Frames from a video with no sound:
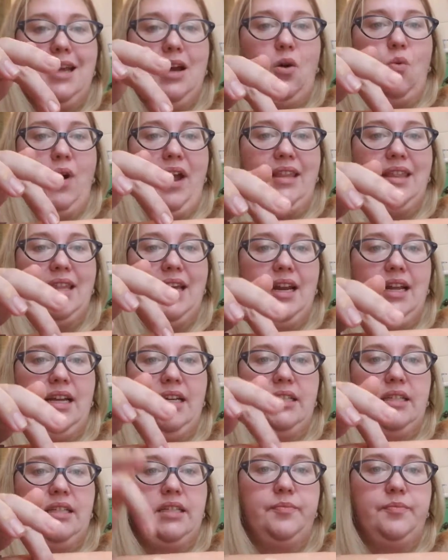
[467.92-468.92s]
See how white
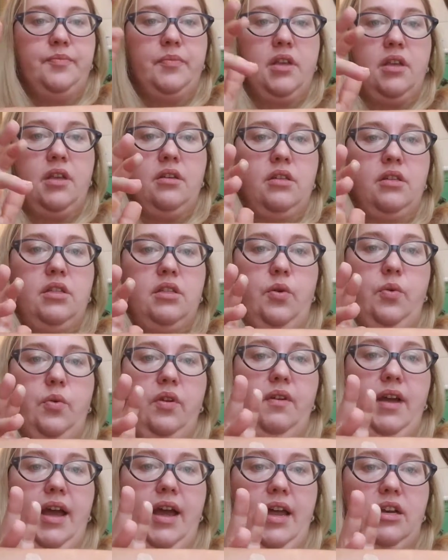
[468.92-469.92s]
that is?
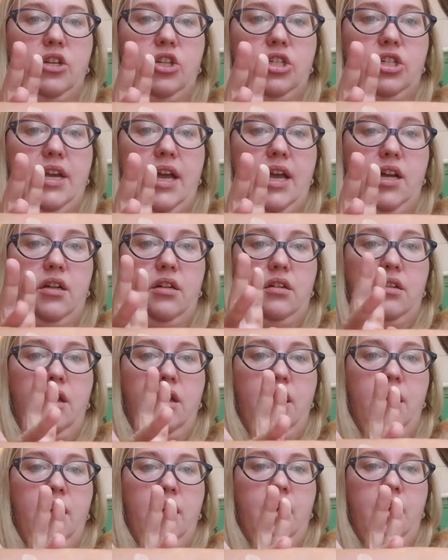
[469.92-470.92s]
So we've got
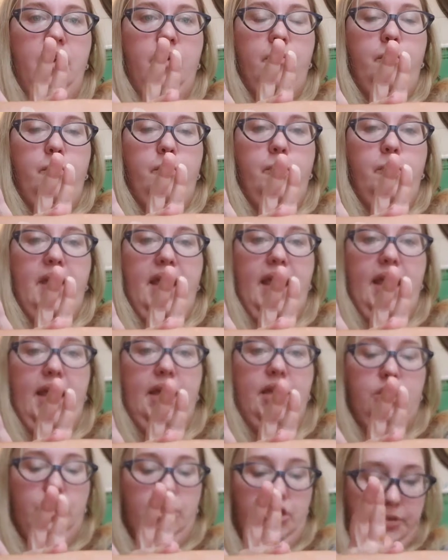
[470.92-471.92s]
Shell,
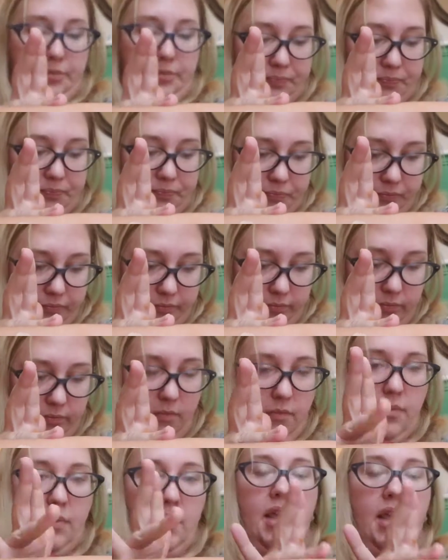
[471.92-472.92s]
Beige,
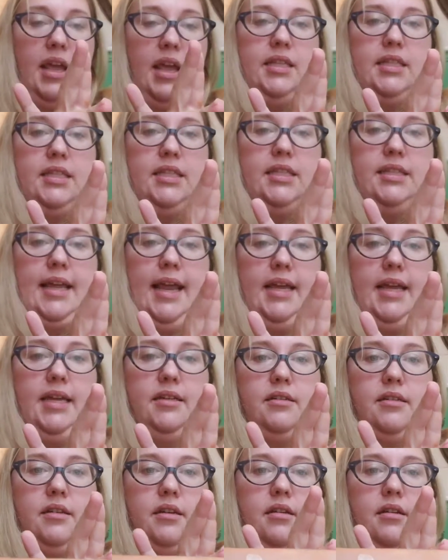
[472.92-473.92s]
and
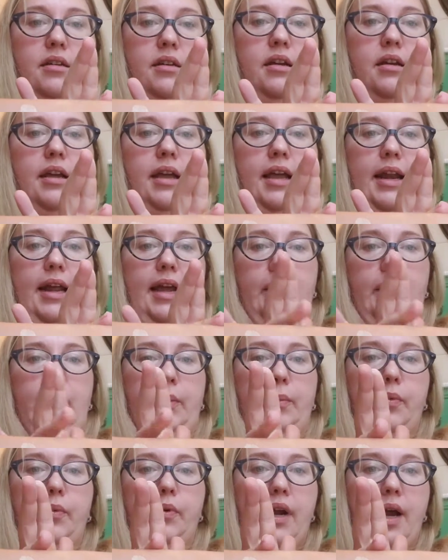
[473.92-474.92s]
Sand. And
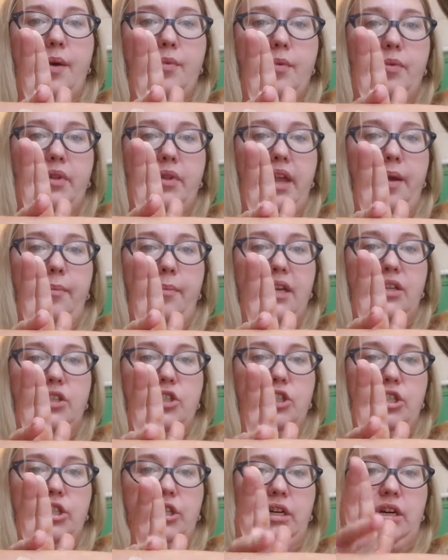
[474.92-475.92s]
I am probably a
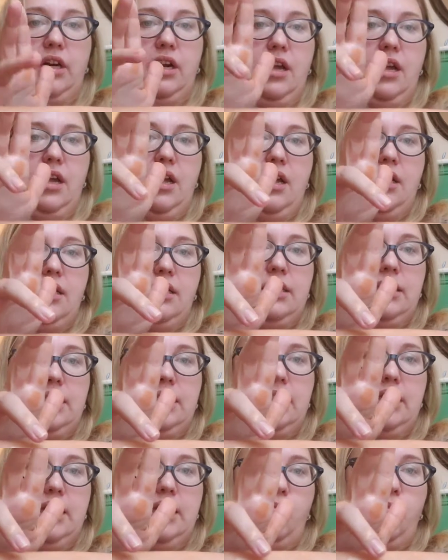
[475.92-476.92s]
mixture
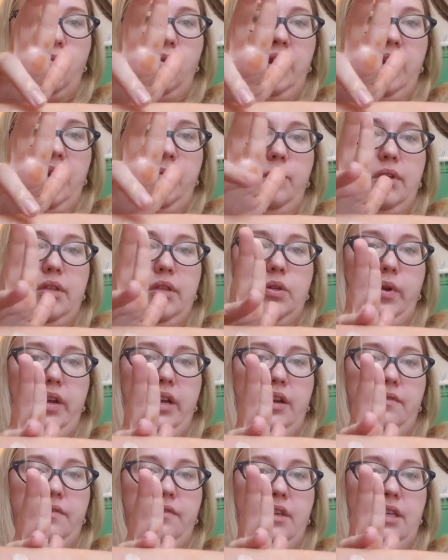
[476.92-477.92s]
somewhere in
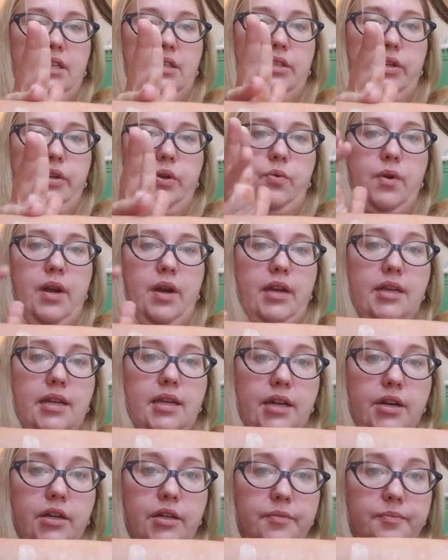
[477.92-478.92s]
between of these two
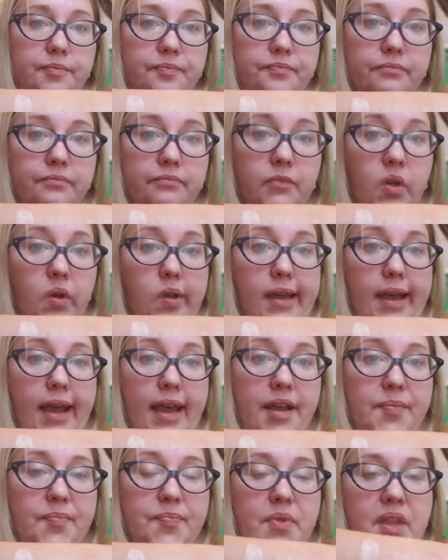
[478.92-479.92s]
right here.
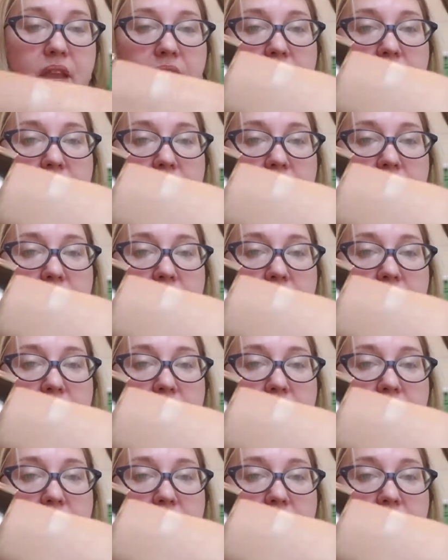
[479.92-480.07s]
Okay?